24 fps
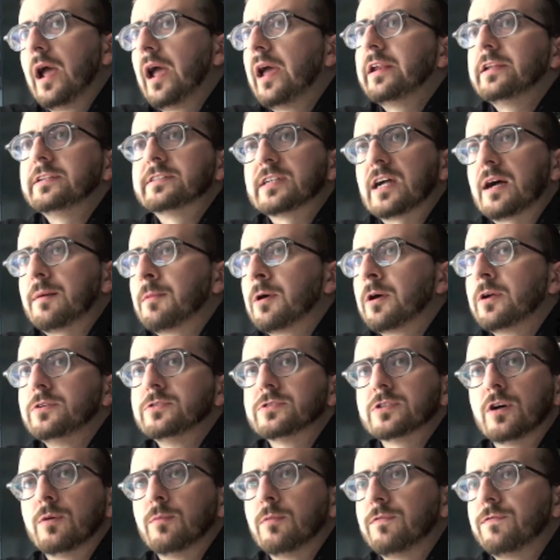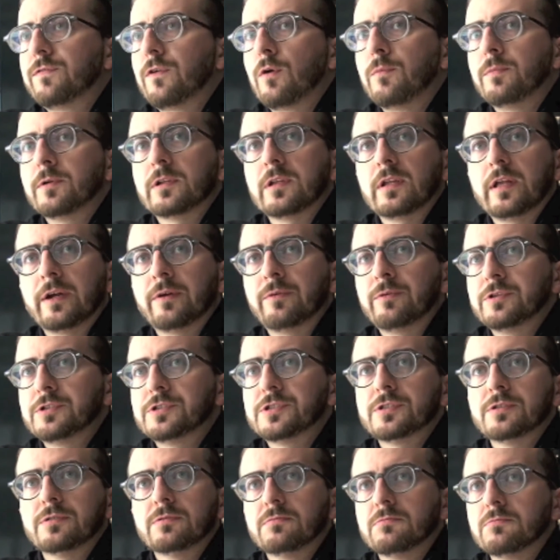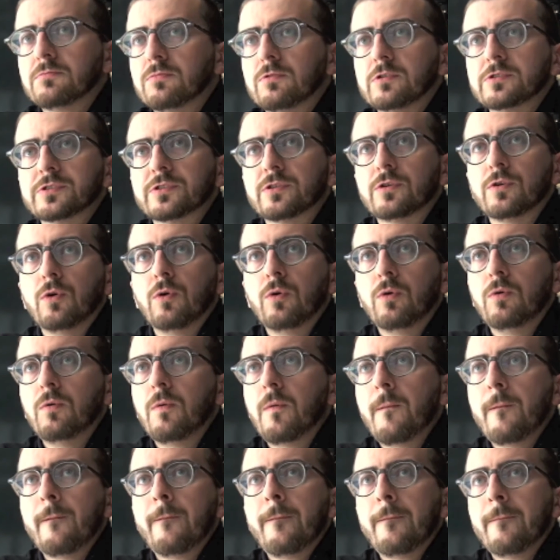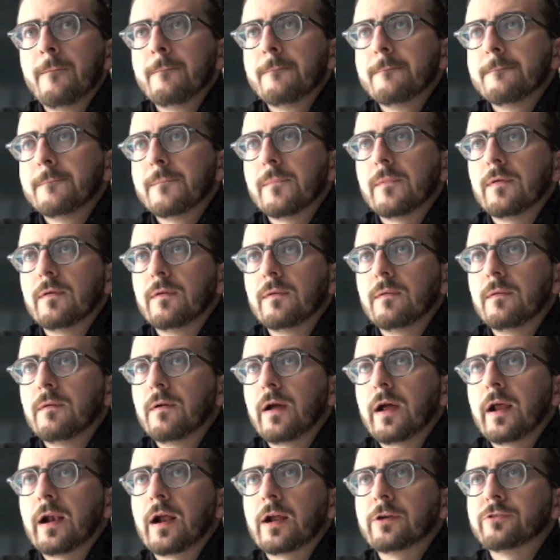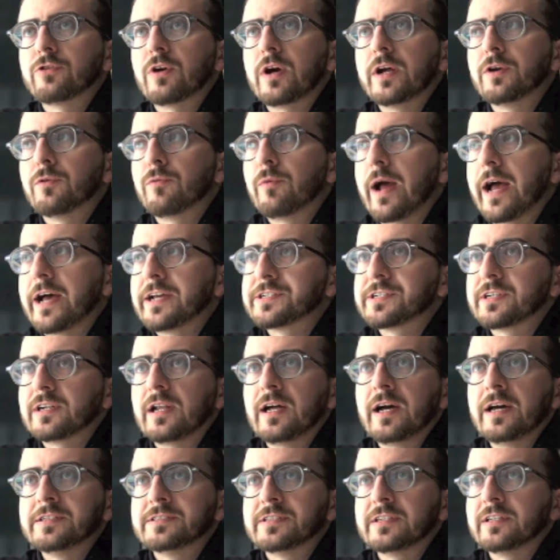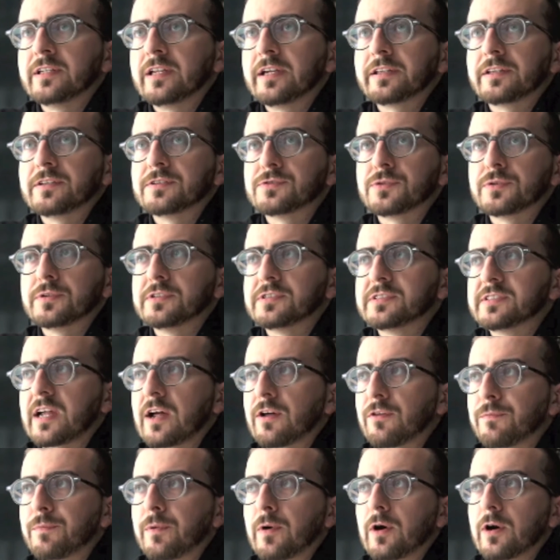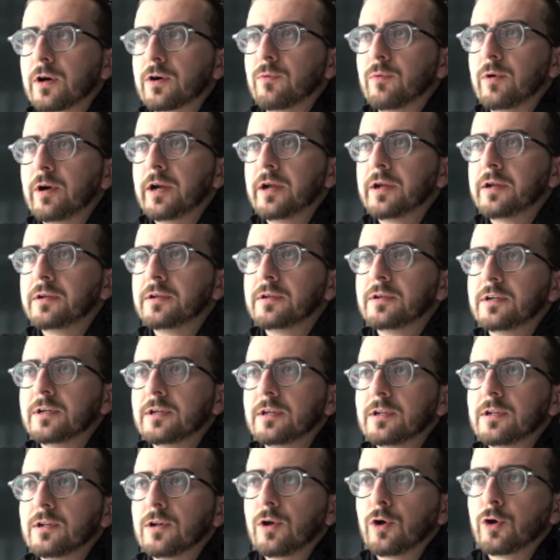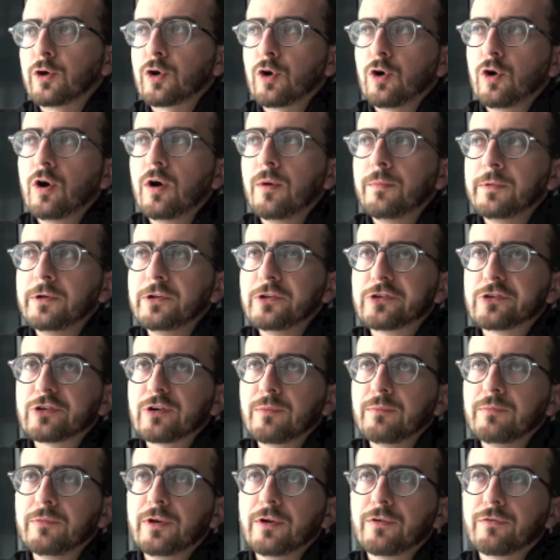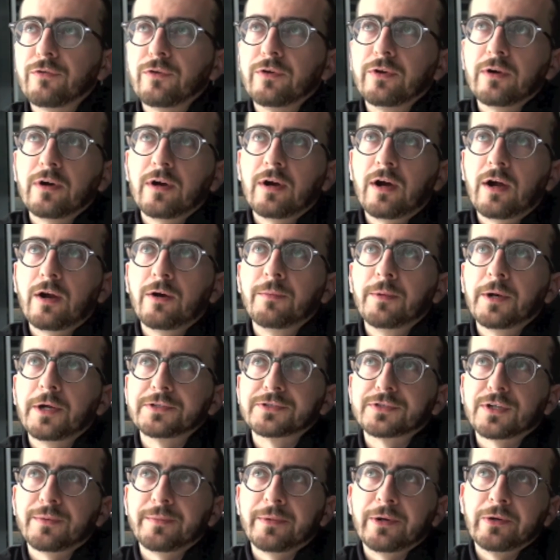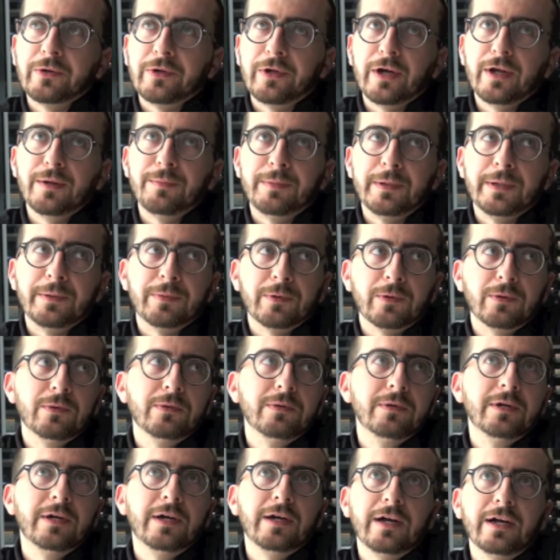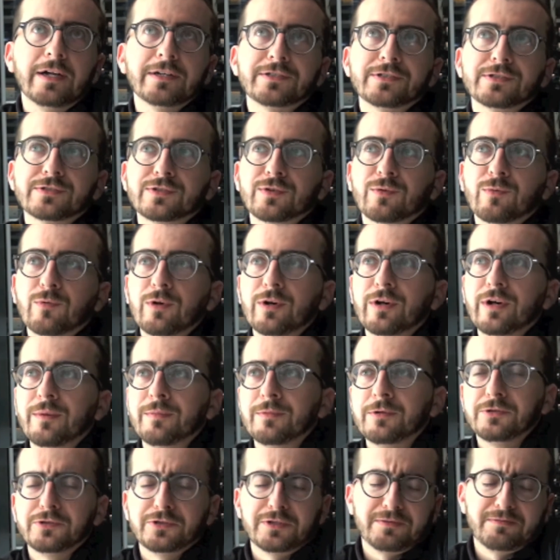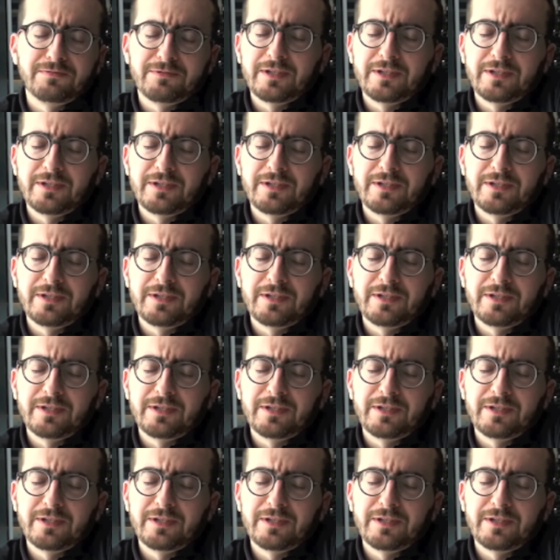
Anytime I use homophobic language, wasn't cool, and I tried to rationalize it in like the sort of South Park way, like, oh, it means something different. I'm not talking about gay people. That's just a word I'm using.